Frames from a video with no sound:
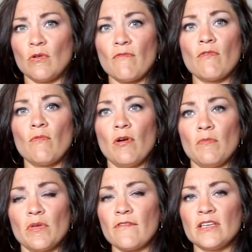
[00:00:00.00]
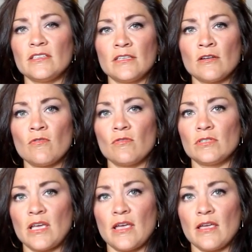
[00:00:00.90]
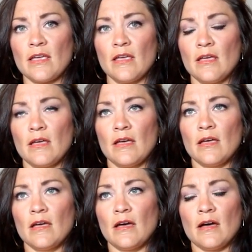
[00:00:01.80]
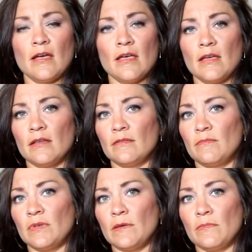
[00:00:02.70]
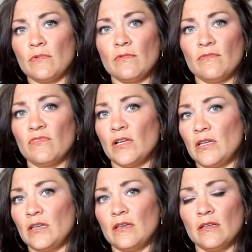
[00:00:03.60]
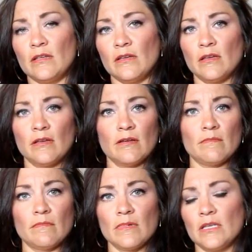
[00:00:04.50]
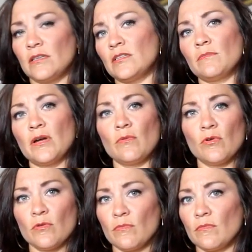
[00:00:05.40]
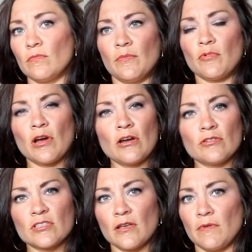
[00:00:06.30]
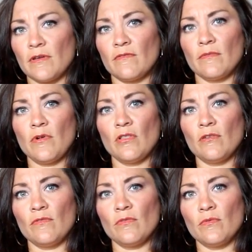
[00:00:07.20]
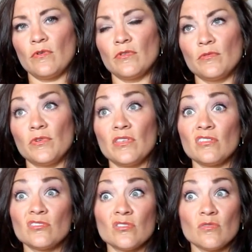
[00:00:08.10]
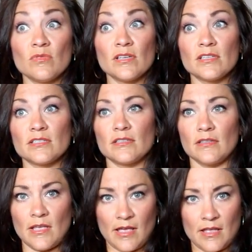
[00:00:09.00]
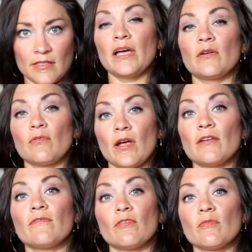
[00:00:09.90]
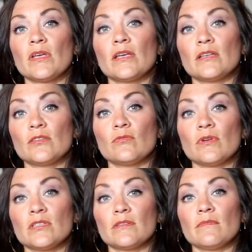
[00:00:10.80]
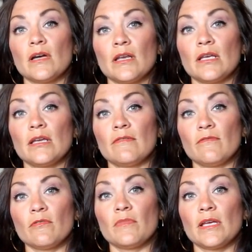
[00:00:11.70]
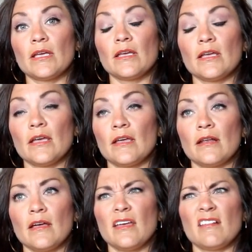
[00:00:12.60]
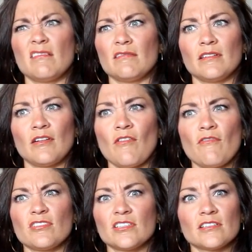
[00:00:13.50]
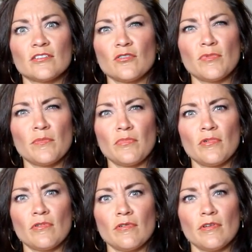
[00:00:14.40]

overwhelming. Every single day, I had people flooded into my room. Prayers coming from all over the world. Within 2 weeks, they had a bike ride for me to raise some money for me, and I had over 600 people